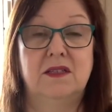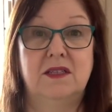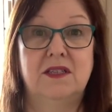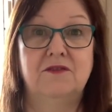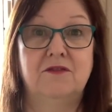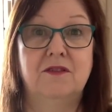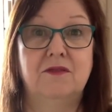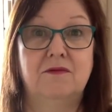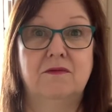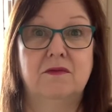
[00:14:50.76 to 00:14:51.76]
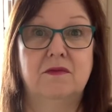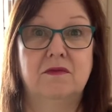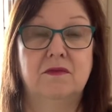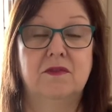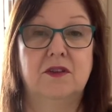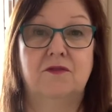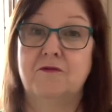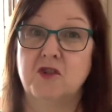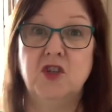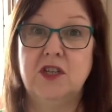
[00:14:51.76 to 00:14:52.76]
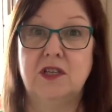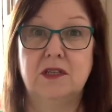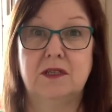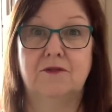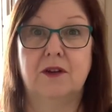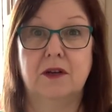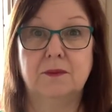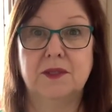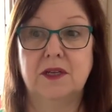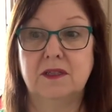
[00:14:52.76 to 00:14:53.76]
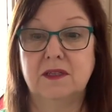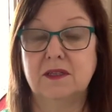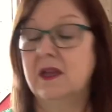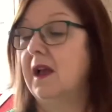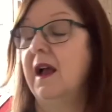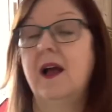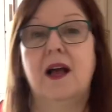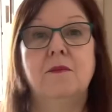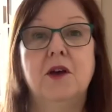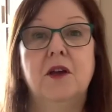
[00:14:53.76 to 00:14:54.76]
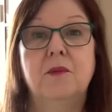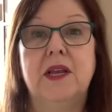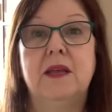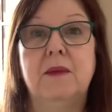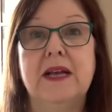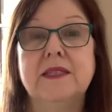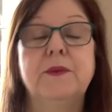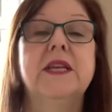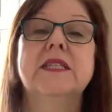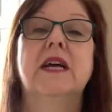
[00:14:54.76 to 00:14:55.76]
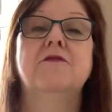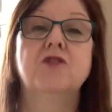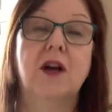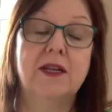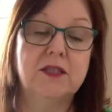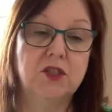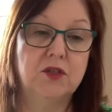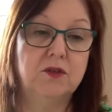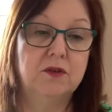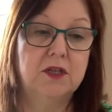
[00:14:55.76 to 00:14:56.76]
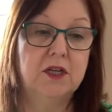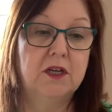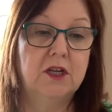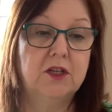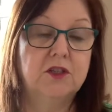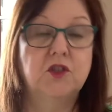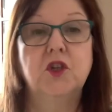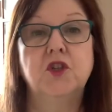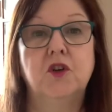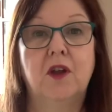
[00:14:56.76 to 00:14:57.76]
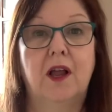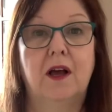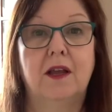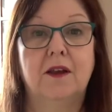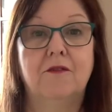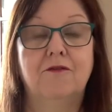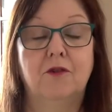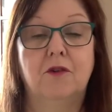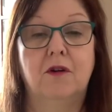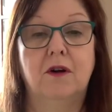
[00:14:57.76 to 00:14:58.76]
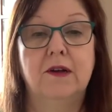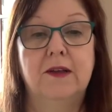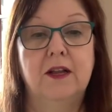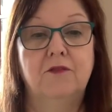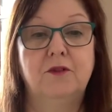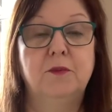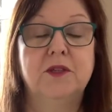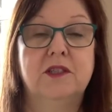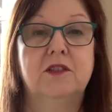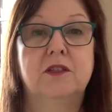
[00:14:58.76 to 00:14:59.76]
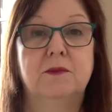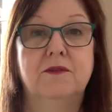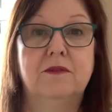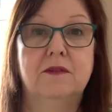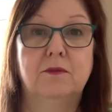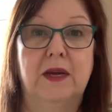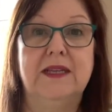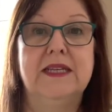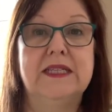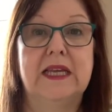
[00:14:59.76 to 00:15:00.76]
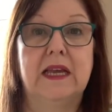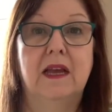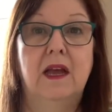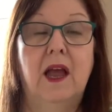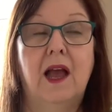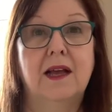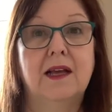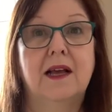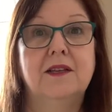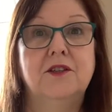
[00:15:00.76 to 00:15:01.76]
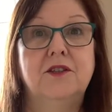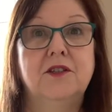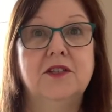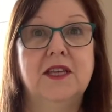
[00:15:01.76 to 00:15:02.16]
different frontages, different cup sizes? I'm a complete mess because I've tried to search online for full bust adjustment when knitting, and just